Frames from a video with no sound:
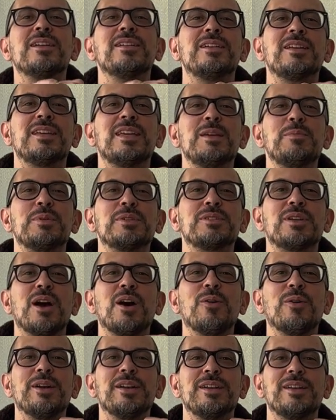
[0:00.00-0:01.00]
to keep us
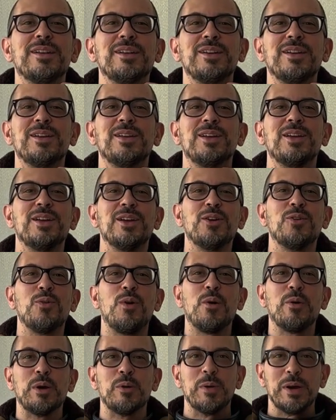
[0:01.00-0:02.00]
going
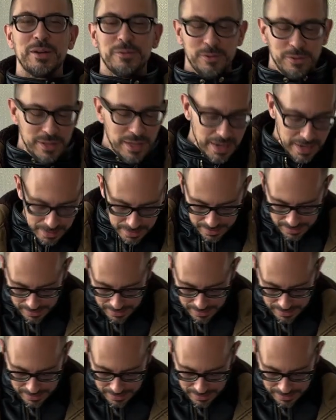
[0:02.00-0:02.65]
while we wait for that